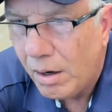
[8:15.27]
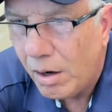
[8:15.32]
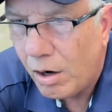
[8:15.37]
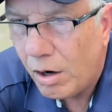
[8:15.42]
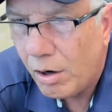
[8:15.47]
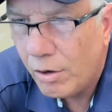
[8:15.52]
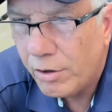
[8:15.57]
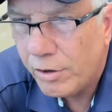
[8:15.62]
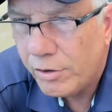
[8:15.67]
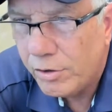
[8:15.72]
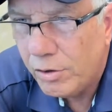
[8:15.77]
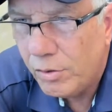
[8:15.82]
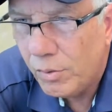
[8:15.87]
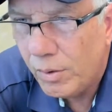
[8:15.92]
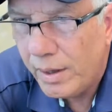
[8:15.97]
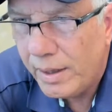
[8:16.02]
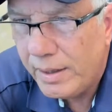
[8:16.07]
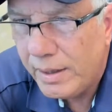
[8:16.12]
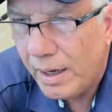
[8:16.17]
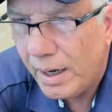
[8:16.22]
Hard to do
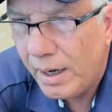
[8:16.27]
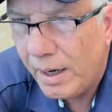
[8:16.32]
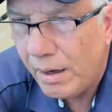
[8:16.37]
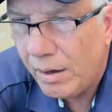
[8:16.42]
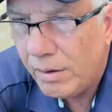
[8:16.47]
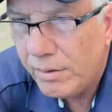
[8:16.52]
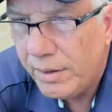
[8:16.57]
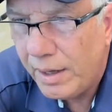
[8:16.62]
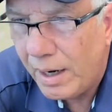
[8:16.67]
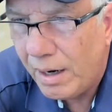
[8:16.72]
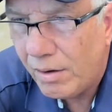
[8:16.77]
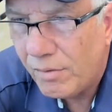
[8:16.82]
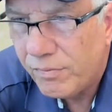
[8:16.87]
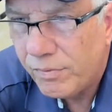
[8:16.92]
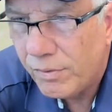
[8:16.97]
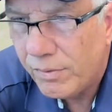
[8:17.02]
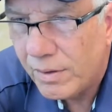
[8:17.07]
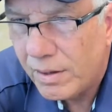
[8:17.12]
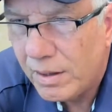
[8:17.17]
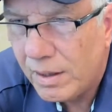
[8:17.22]
right now
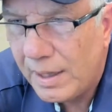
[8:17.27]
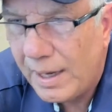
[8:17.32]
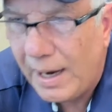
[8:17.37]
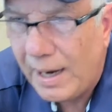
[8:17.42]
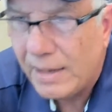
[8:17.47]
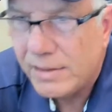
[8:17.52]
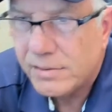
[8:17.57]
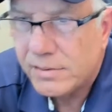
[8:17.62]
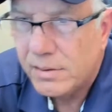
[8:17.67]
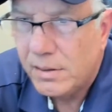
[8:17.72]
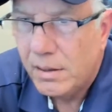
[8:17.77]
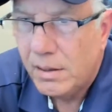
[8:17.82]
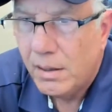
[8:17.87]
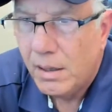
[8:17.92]
for the class.